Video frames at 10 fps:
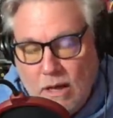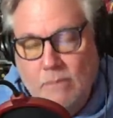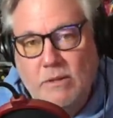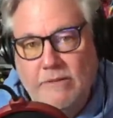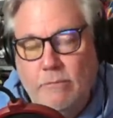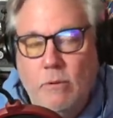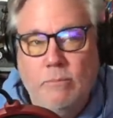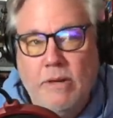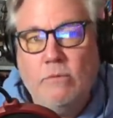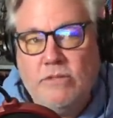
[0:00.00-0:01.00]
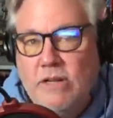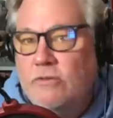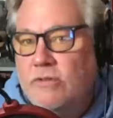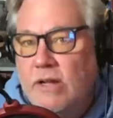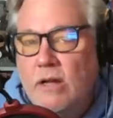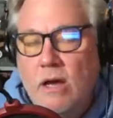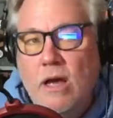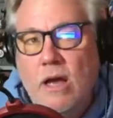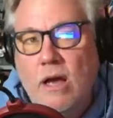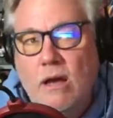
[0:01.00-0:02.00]
Unbelievable. But it was an interesting,
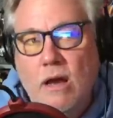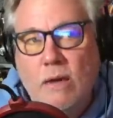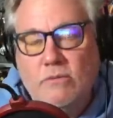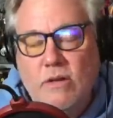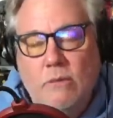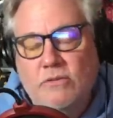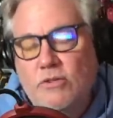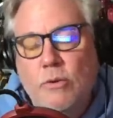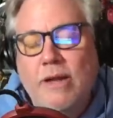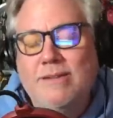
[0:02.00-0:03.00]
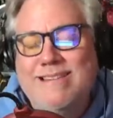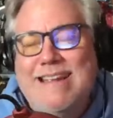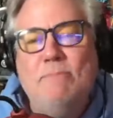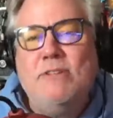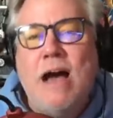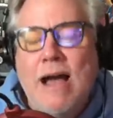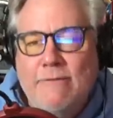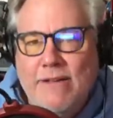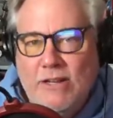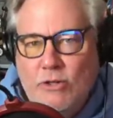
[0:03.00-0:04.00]
I was doing a deep
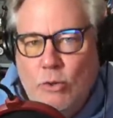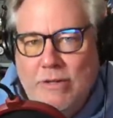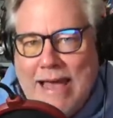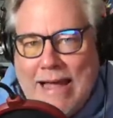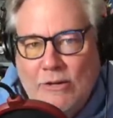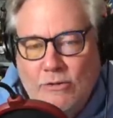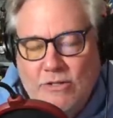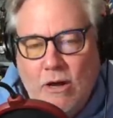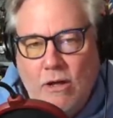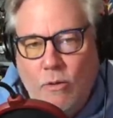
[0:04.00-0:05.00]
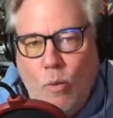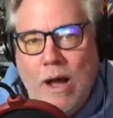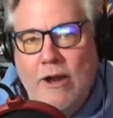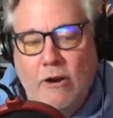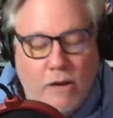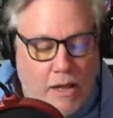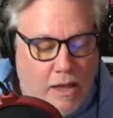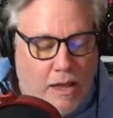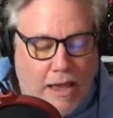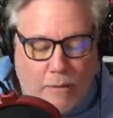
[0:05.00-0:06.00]
dive into the actors on The Wire
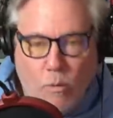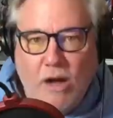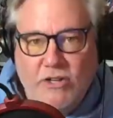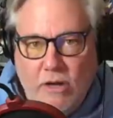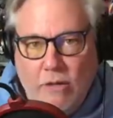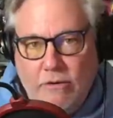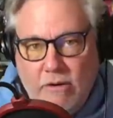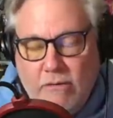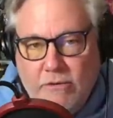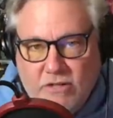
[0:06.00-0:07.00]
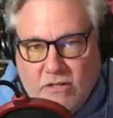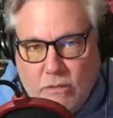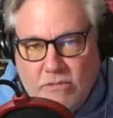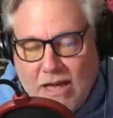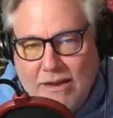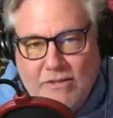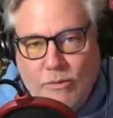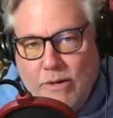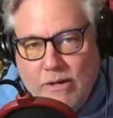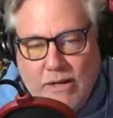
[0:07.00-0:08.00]
and watching all their interviews, because I was kind of
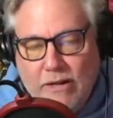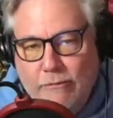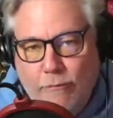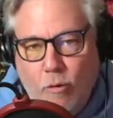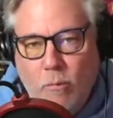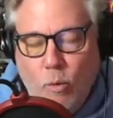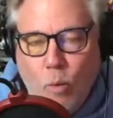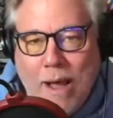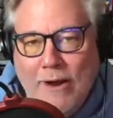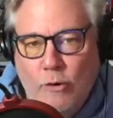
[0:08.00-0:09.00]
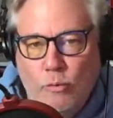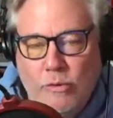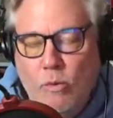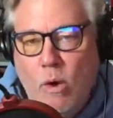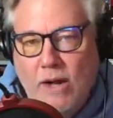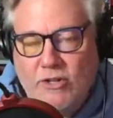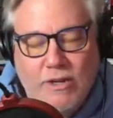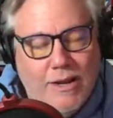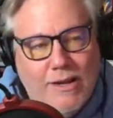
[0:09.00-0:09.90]
doing an informal Wire rewatch.